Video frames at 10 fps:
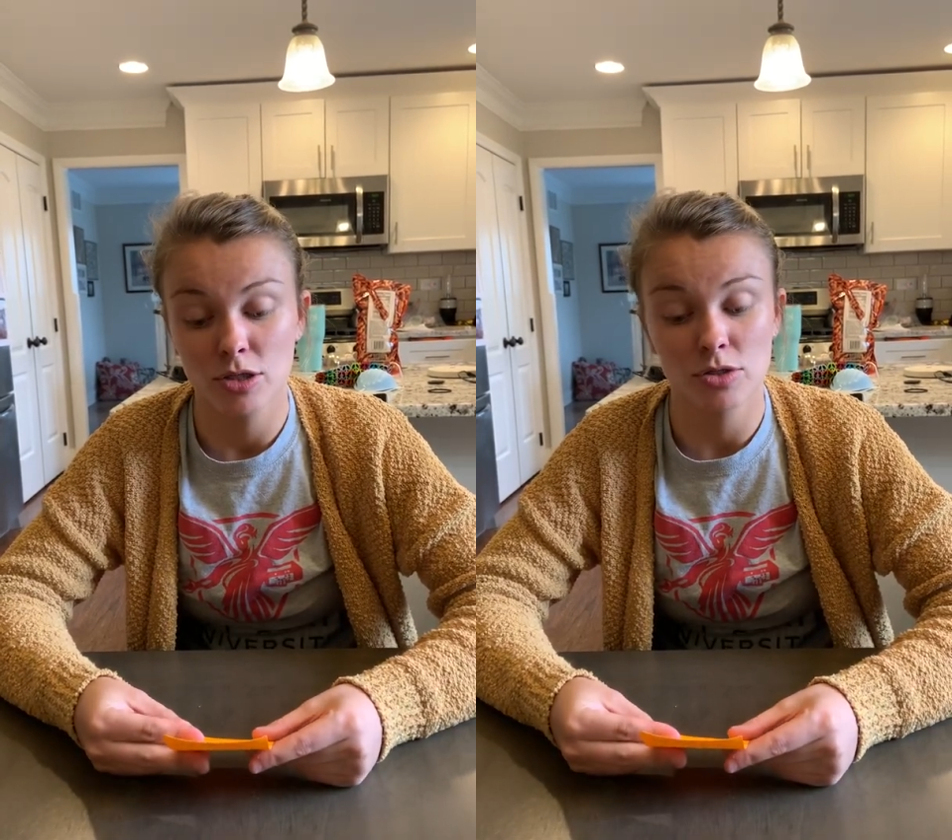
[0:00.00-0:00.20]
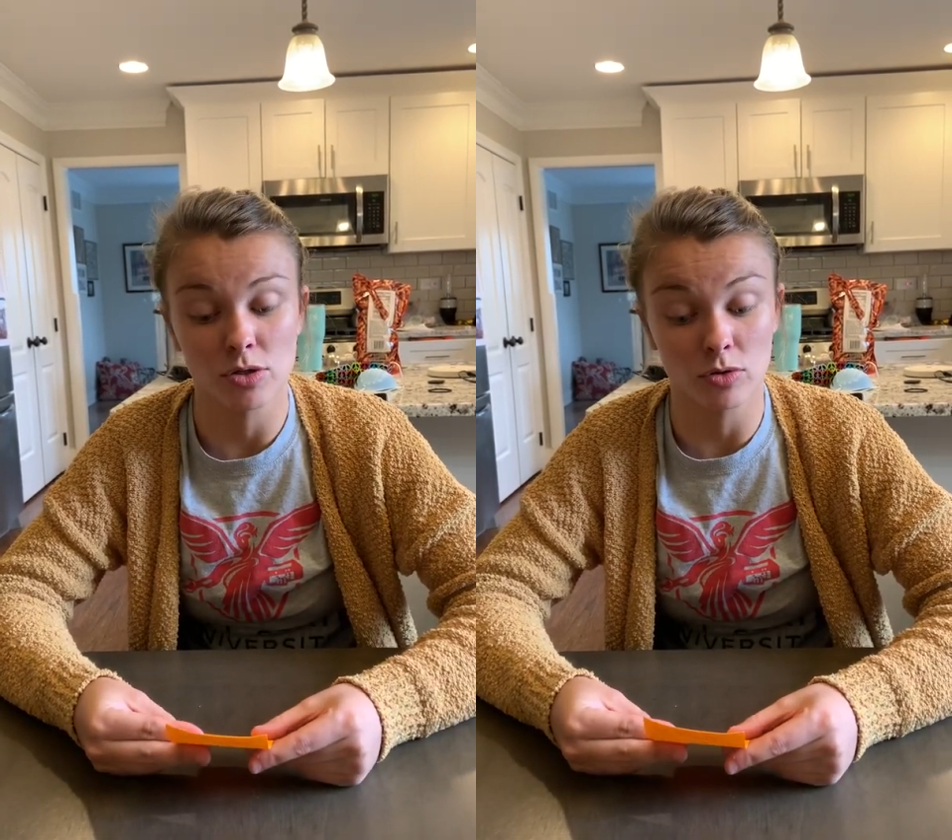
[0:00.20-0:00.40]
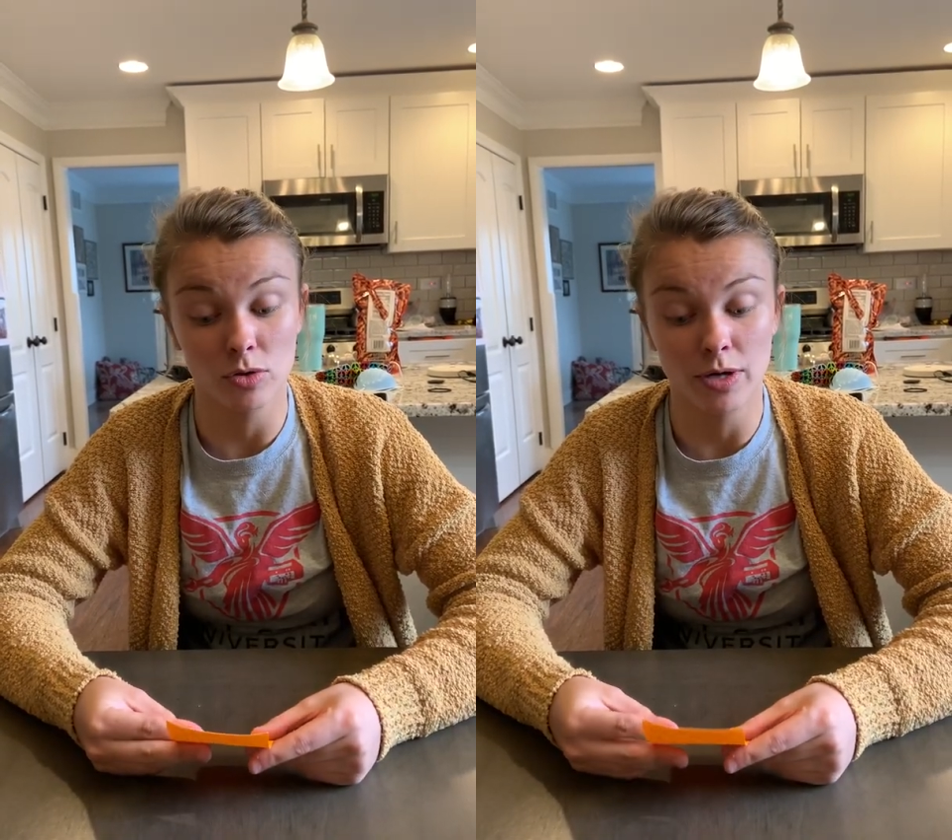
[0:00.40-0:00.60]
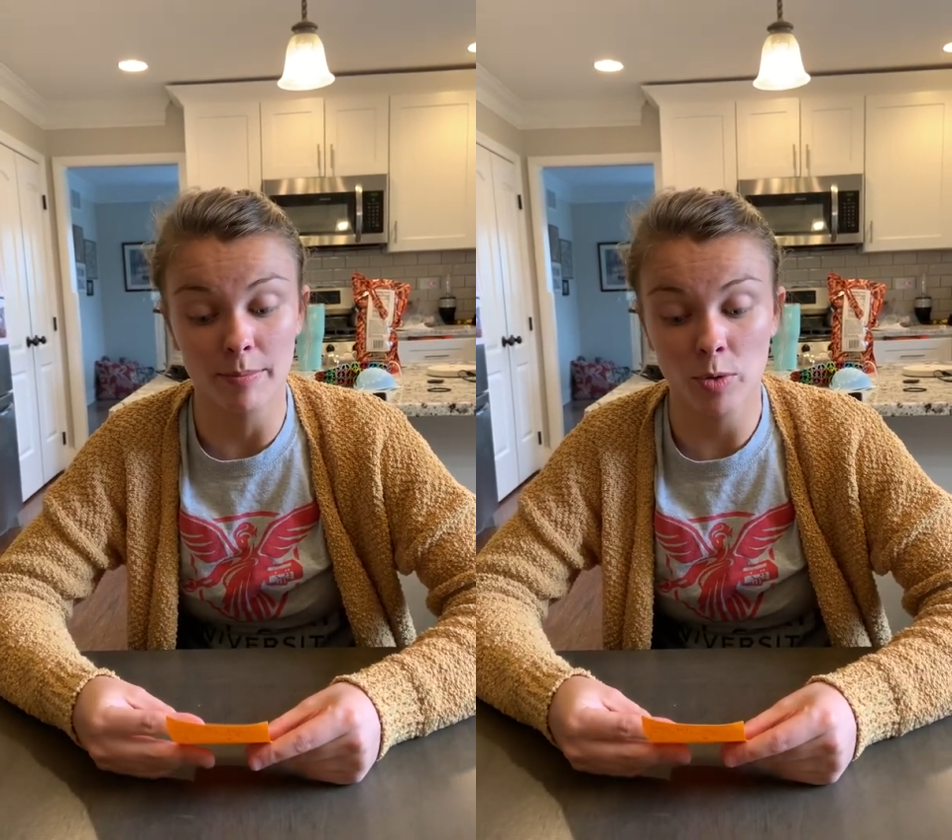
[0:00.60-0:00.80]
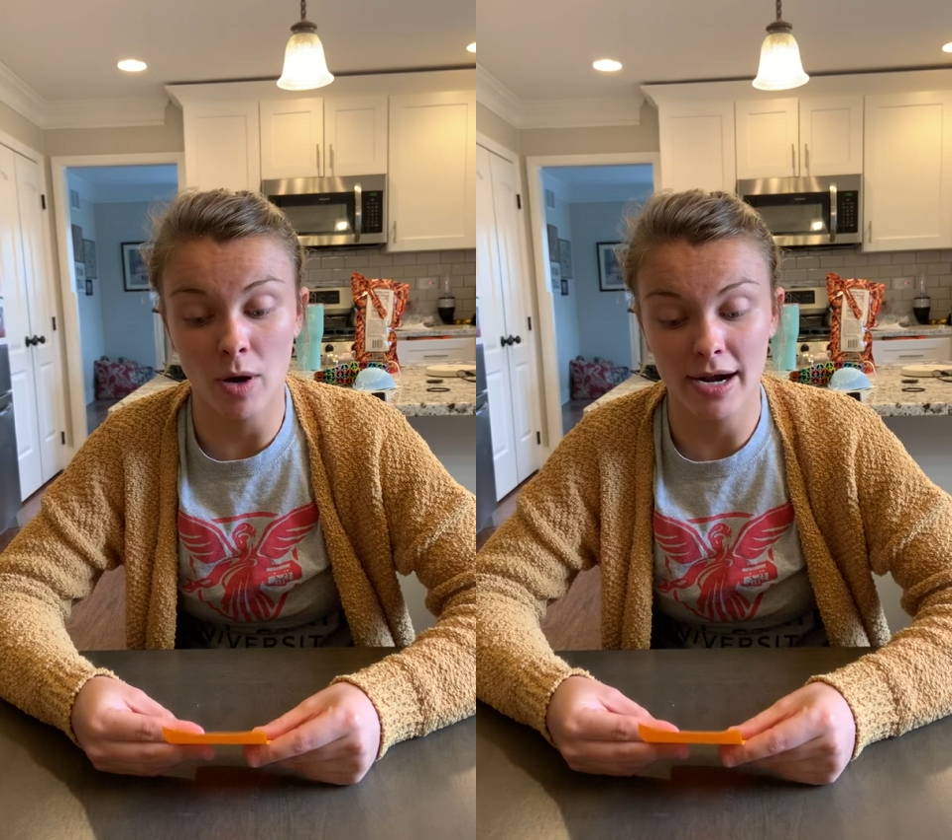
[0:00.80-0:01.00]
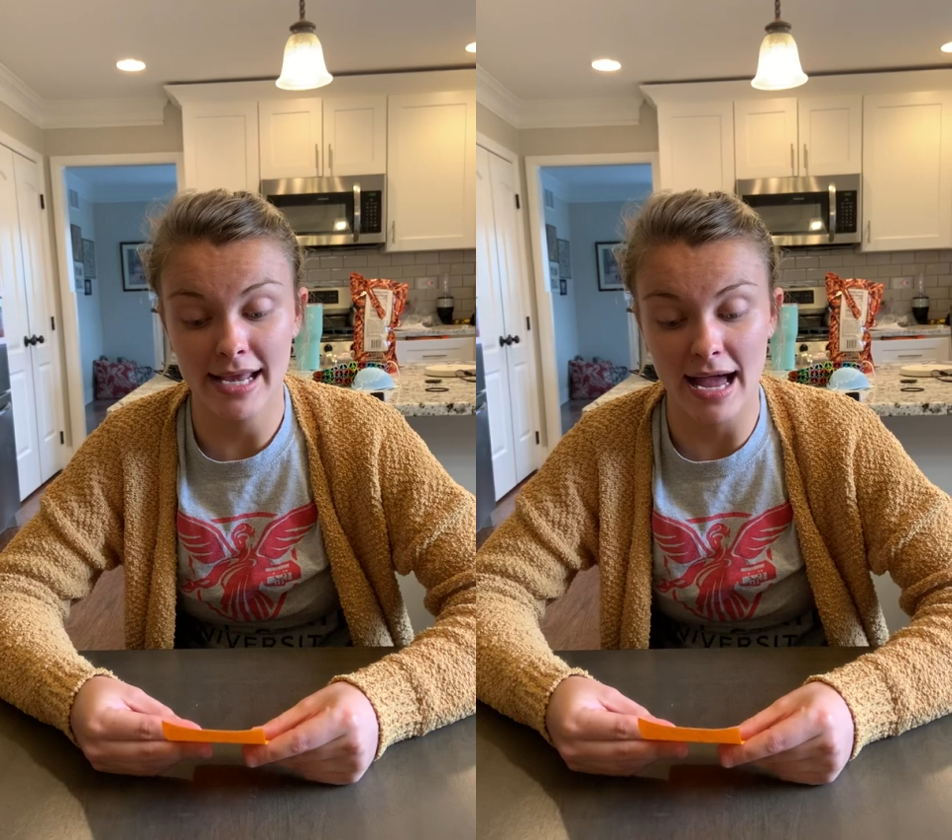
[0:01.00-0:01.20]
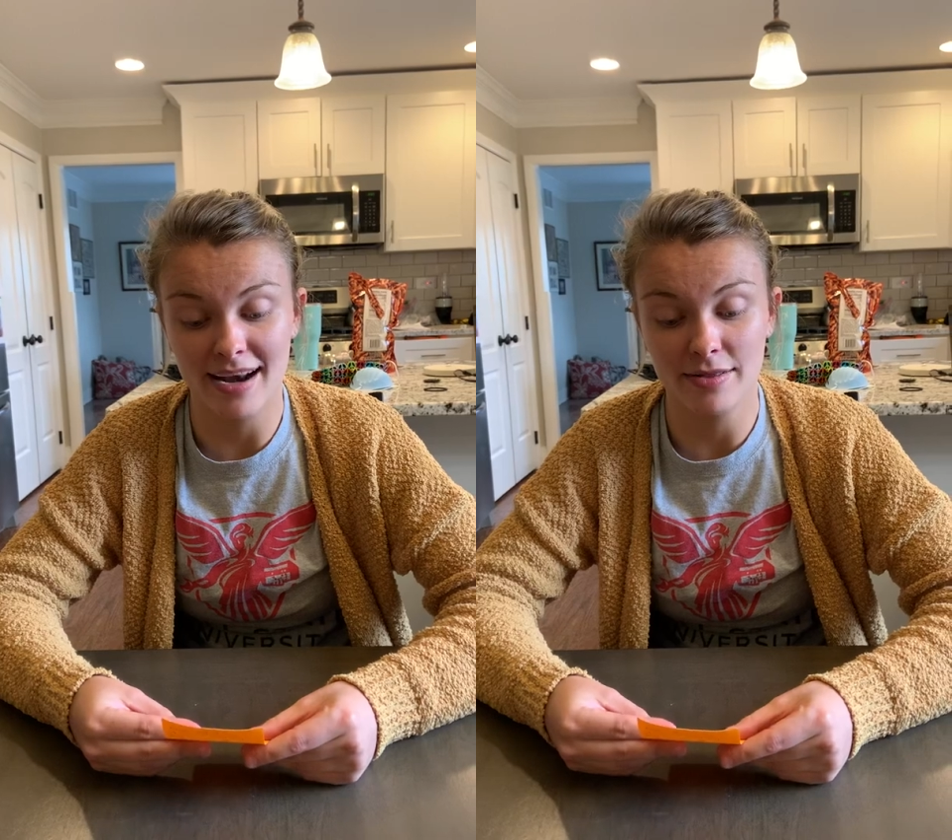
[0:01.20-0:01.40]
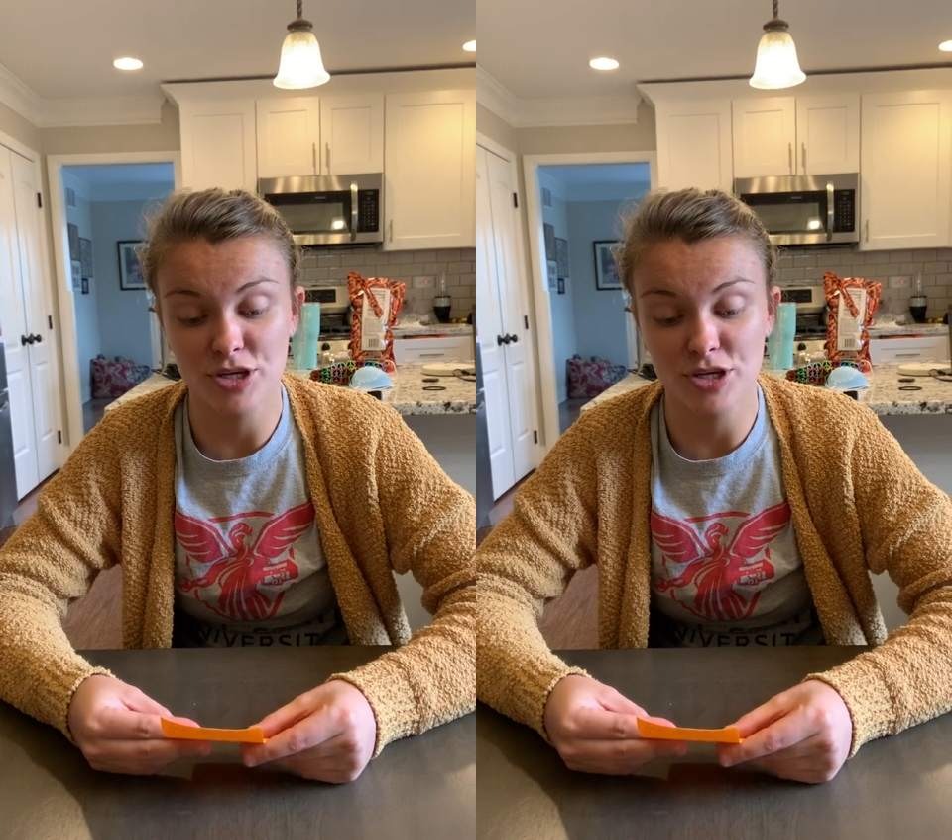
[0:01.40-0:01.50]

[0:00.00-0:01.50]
So clue number 1, again,